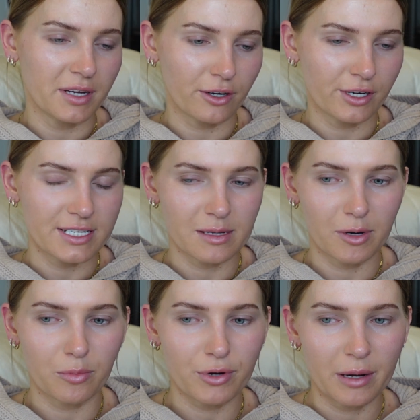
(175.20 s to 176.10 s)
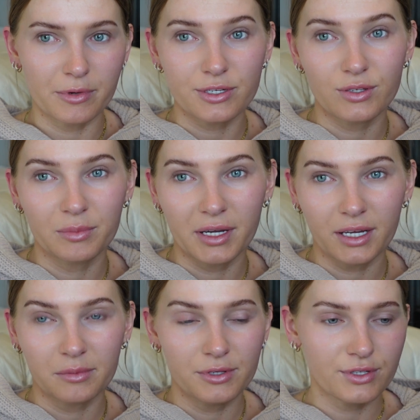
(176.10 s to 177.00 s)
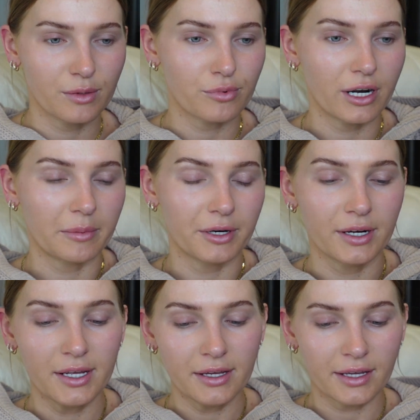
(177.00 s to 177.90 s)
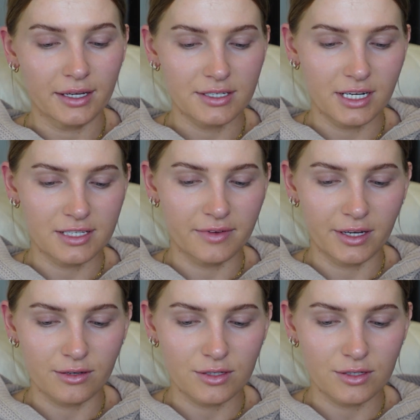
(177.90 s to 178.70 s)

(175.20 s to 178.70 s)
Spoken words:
not crazy about primers, so I'm not going to be using a primer in today's video.